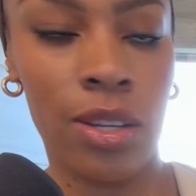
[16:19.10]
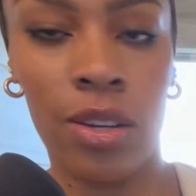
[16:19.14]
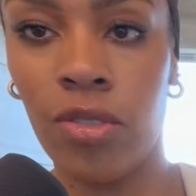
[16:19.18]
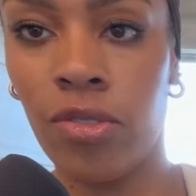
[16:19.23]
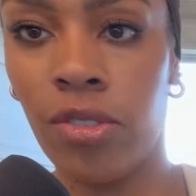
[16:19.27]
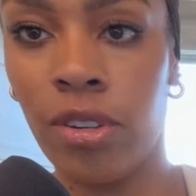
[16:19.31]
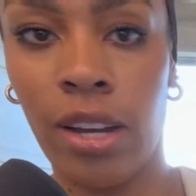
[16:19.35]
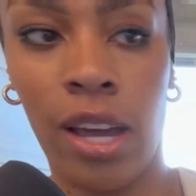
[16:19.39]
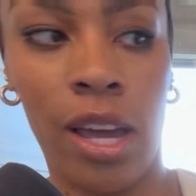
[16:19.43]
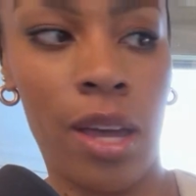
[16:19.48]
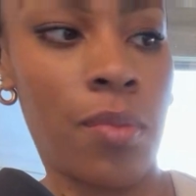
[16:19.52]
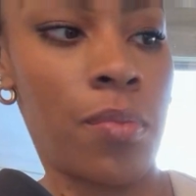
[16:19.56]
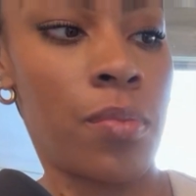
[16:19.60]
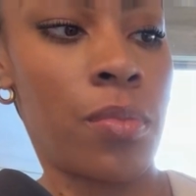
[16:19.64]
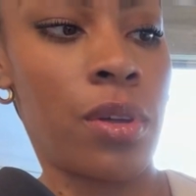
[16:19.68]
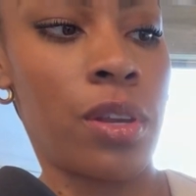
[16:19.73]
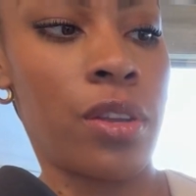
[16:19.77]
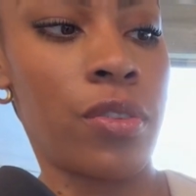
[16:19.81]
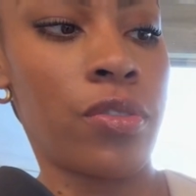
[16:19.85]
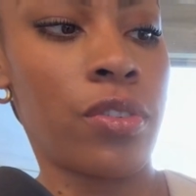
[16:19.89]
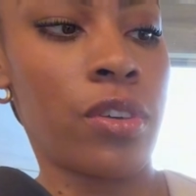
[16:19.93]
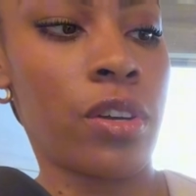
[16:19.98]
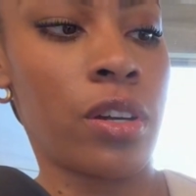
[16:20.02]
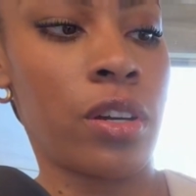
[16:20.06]
overnight. But
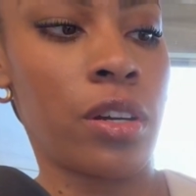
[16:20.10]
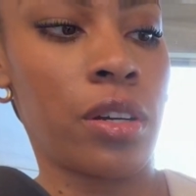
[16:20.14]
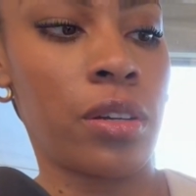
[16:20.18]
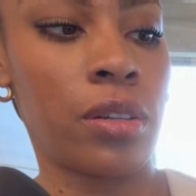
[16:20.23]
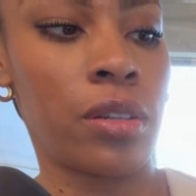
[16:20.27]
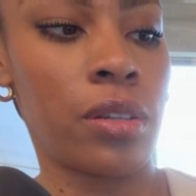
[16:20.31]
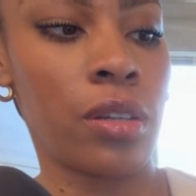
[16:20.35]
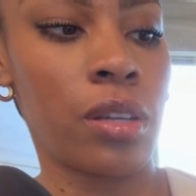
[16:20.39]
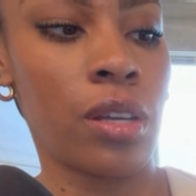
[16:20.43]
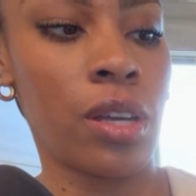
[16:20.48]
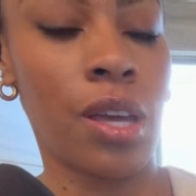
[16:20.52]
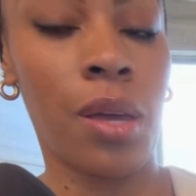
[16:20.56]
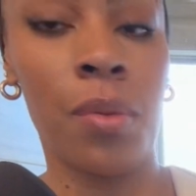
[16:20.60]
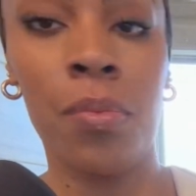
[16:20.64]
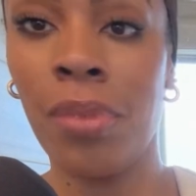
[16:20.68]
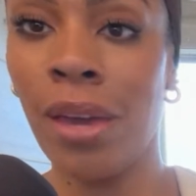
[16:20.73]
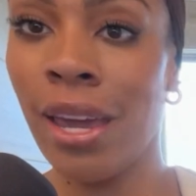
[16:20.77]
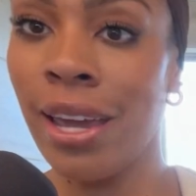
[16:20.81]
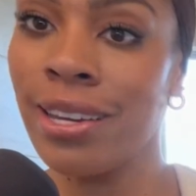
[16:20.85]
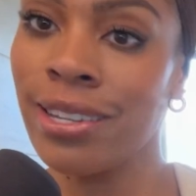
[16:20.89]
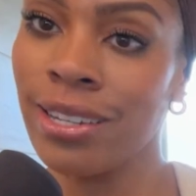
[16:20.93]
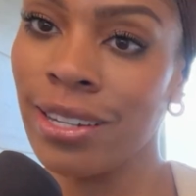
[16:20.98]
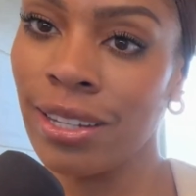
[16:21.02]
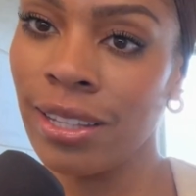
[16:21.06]
if you're
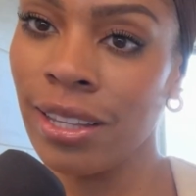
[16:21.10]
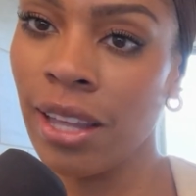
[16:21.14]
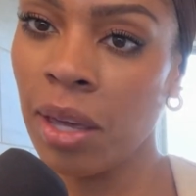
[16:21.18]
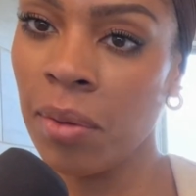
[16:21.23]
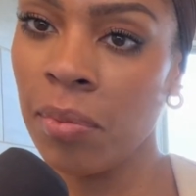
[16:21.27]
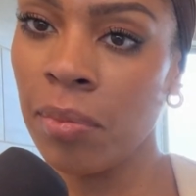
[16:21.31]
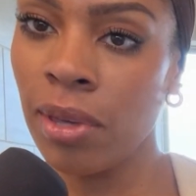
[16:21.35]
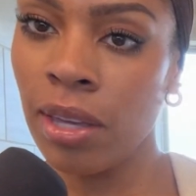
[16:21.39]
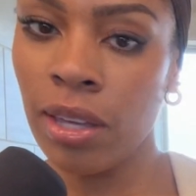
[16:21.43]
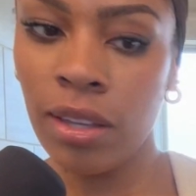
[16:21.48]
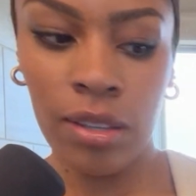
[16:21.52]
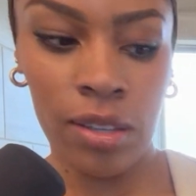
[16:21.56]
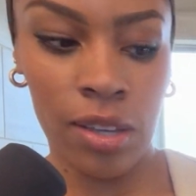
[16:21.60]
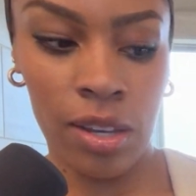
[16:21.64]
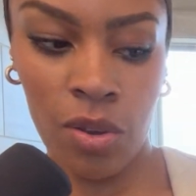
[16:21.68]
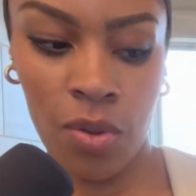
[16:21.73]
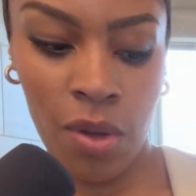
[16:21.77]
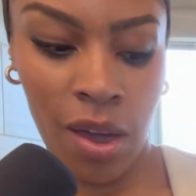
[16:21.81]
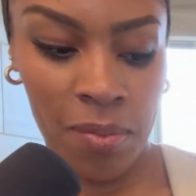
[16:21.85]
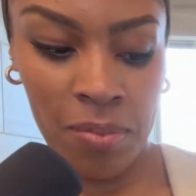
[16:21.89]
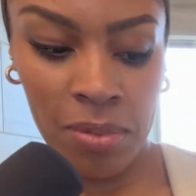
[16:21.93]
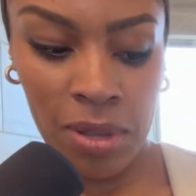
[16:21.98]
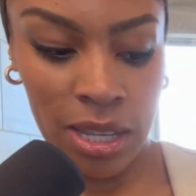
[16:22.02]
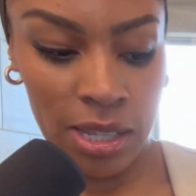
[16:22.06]
impatient like me and you
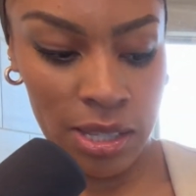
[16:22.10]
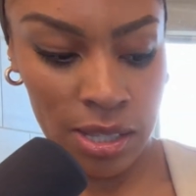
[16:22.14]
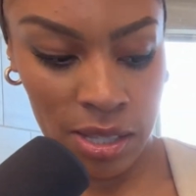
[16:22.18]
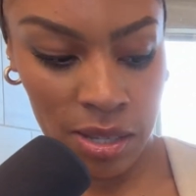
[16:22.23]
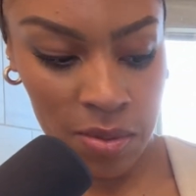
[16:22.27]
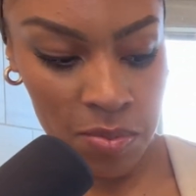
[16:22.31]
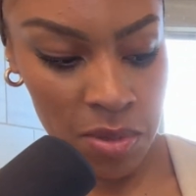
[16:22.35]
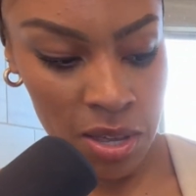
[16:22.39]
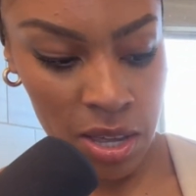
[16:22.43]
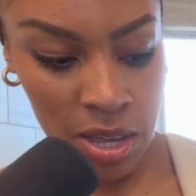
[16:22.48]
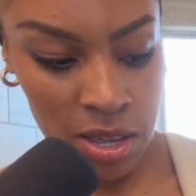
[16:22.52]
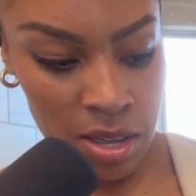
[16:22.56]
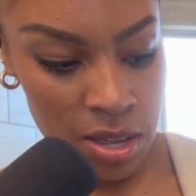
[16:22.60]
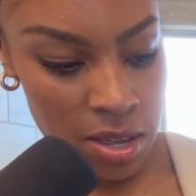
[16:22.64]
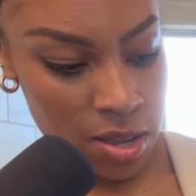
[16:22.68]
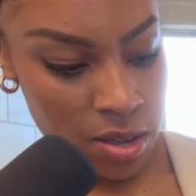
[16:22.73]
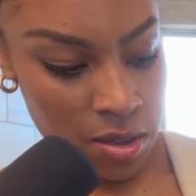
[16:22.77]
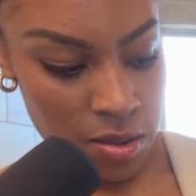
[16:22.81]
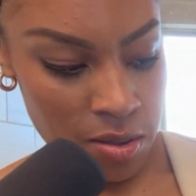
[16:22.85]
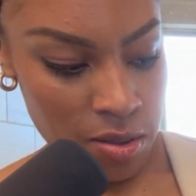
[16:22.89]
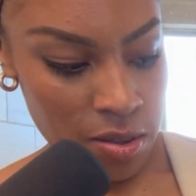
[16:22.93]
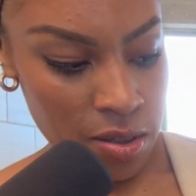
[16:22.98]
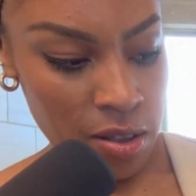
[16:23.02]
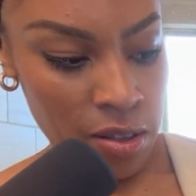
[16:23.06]
have places to be,
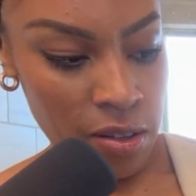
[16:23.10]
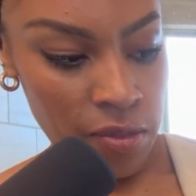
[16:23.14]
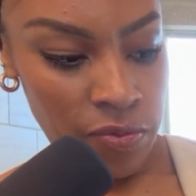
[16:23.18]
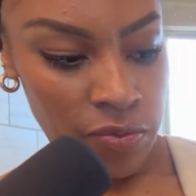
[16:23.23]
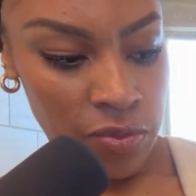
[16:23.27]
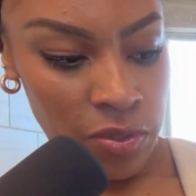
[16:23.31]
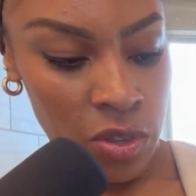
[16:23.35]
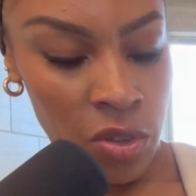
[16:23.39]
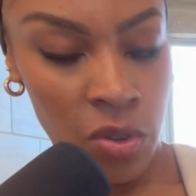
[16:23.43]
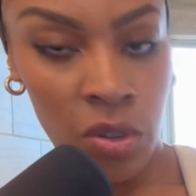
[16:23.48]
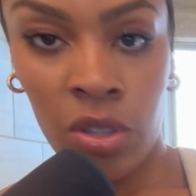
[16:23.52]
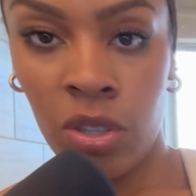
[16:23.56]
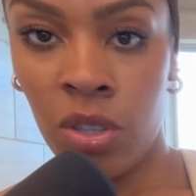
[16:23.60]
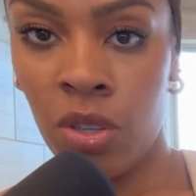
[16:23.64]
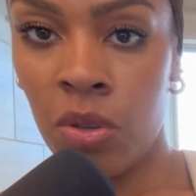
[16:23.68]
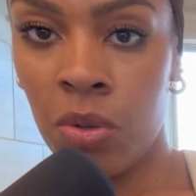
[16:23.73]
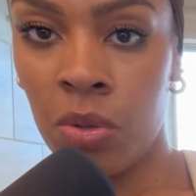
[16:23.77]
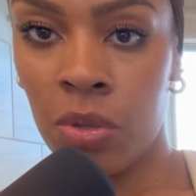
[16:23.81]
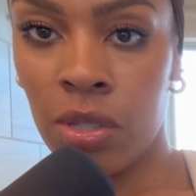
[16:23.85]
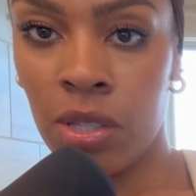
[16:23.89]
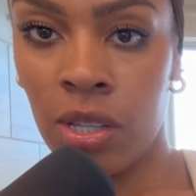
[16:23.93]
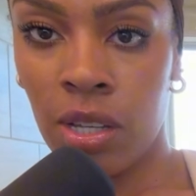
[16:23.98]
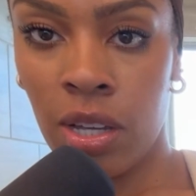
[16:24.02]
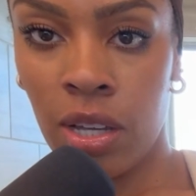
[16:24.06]
you can
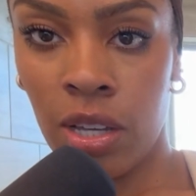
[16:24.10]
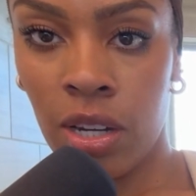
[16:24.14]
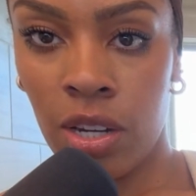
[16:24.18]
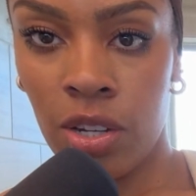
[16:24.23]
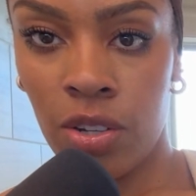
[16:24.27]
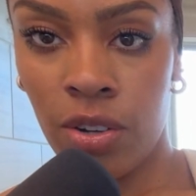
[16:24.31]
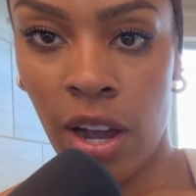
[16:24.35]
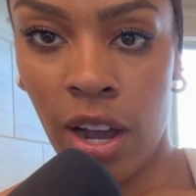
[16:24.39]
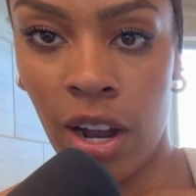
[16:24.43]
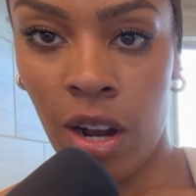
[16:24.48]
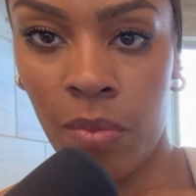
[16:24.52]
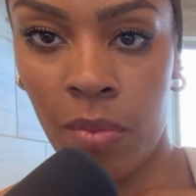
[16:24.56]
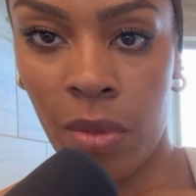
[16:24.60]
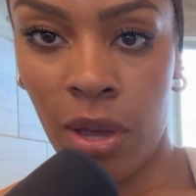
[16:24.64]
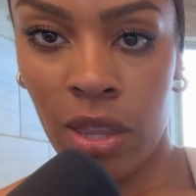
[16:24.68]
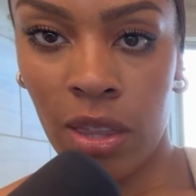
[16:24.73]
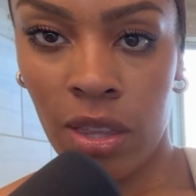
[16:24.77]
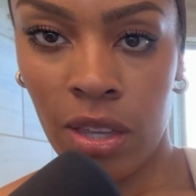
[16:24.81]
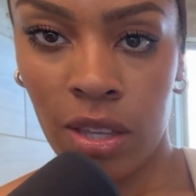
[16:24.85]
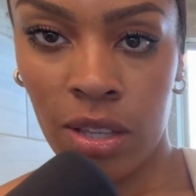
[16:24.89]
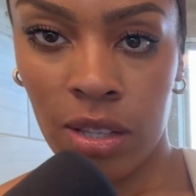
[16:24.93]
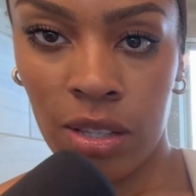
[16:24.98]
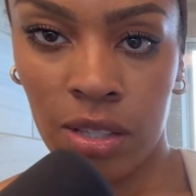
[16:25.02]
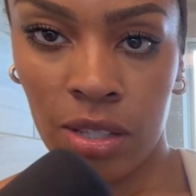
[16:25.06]
use the hooded dryer
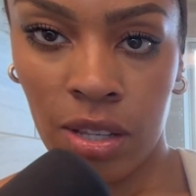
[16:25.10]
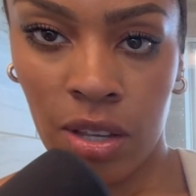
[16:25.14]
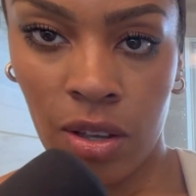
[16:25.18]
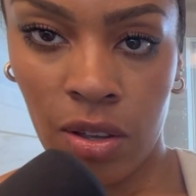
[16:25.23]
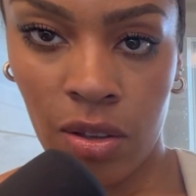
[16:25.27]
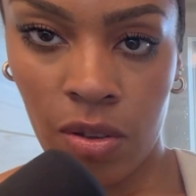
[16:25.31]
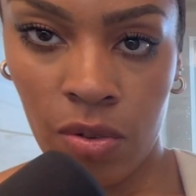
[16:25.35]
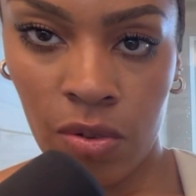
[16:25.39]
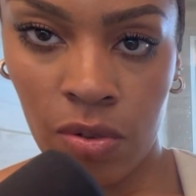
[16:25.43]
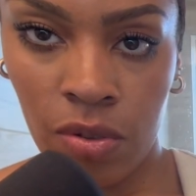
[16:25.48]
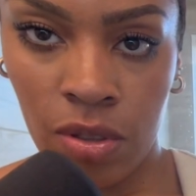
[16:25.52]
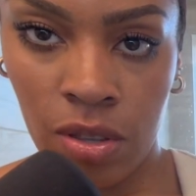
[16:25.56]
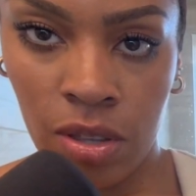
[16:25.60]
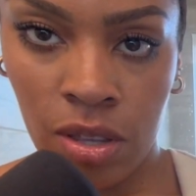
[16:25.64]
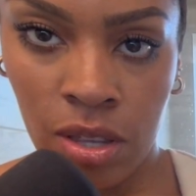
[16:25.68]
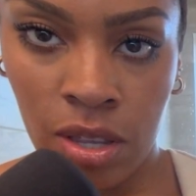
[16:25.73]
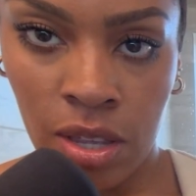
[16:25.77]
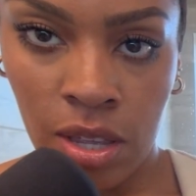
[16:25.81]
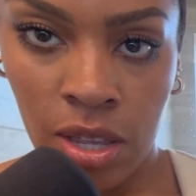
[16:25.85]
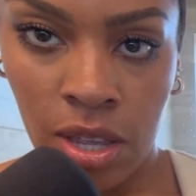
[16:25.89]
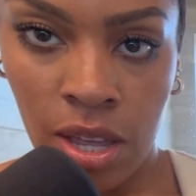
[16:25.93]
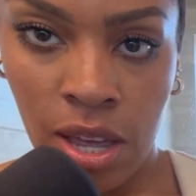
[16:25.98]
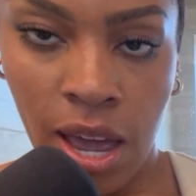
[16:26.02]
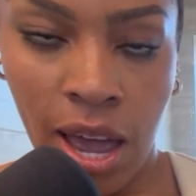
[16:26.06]
method. So
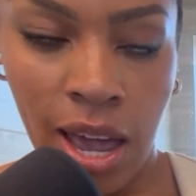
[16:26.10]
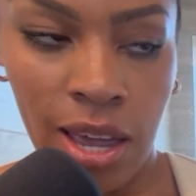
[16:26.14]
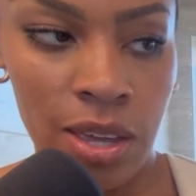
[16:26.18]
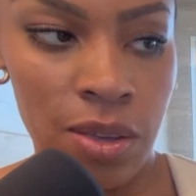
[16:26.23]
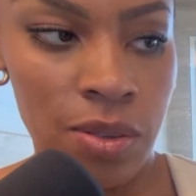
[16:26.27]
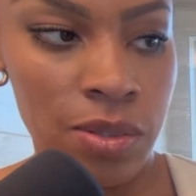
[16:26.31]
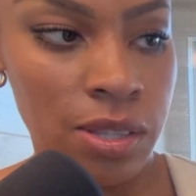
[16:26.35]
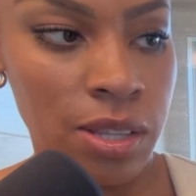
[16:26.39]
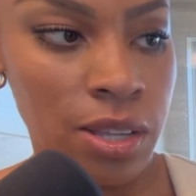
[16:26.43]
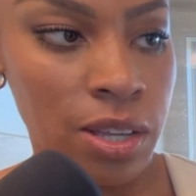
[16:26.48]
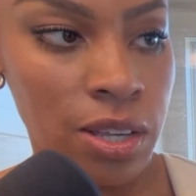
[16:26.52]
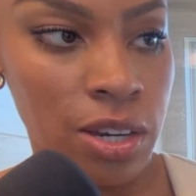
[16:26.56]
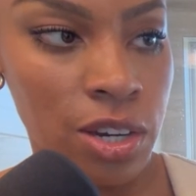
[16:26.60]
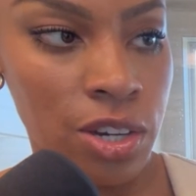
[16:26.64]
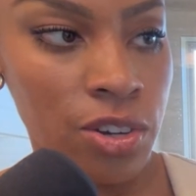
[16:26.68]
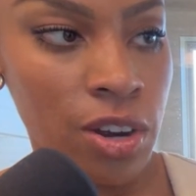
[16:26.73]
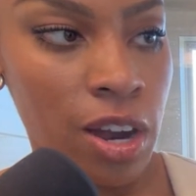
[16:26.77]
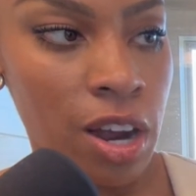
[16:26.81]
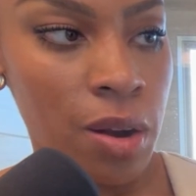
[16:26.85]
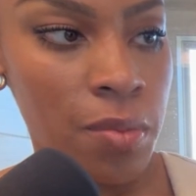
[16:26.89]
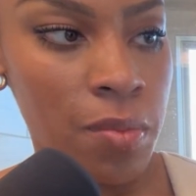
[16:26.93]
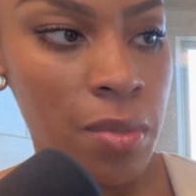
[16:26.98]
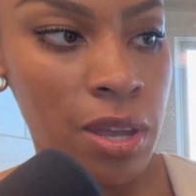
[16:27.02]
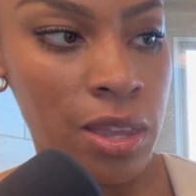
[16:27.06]
I use the hooded
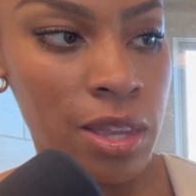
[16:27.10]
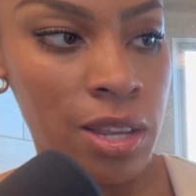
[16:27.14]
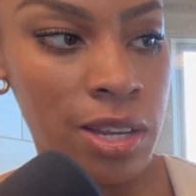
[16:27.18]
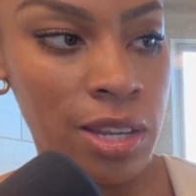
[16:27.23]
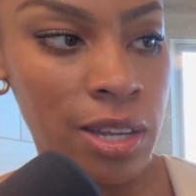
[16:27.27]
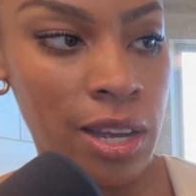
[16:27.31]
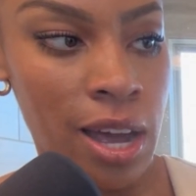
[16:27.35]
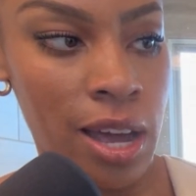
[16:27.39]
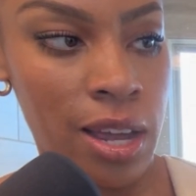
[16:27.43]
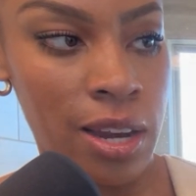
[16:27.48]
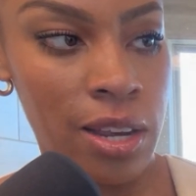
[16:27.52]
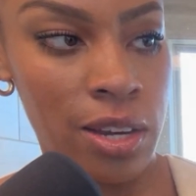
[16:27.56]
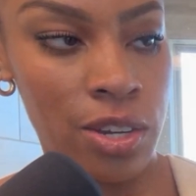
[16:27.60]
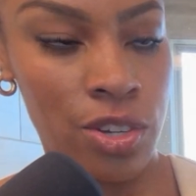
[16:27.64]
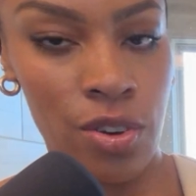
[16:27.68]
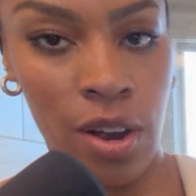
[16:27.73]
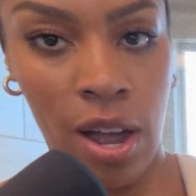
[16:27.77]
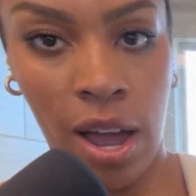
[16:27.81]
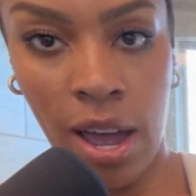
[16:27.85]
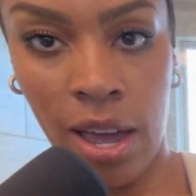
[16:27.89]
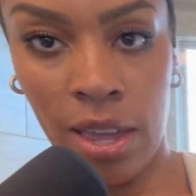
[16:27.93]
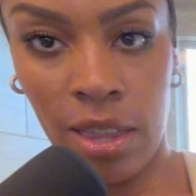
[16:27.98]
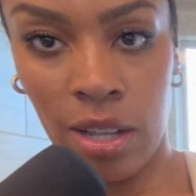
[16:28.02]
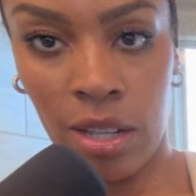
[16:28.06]
dryer method to kind of
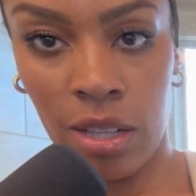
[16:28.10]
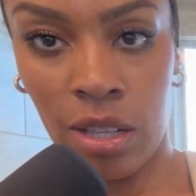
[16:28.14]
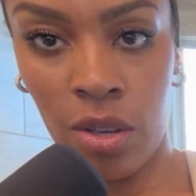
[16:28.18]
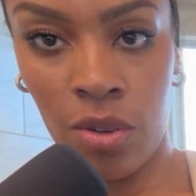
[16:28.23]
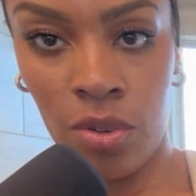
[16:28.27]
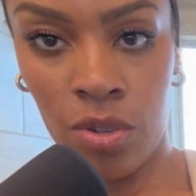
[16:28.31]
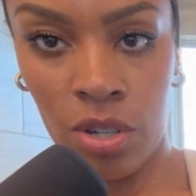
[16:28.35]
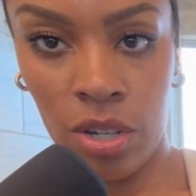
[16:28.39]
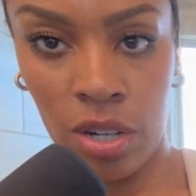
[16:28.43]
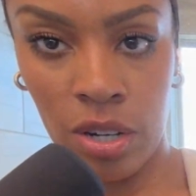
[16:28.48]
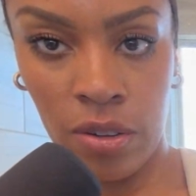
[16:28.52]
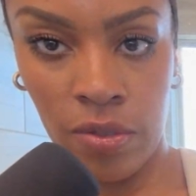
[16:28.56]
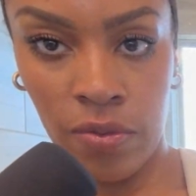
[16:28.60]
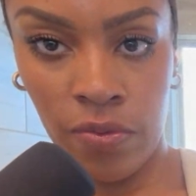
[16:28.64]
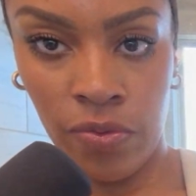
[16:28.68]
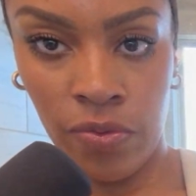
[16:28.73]
dry the closure.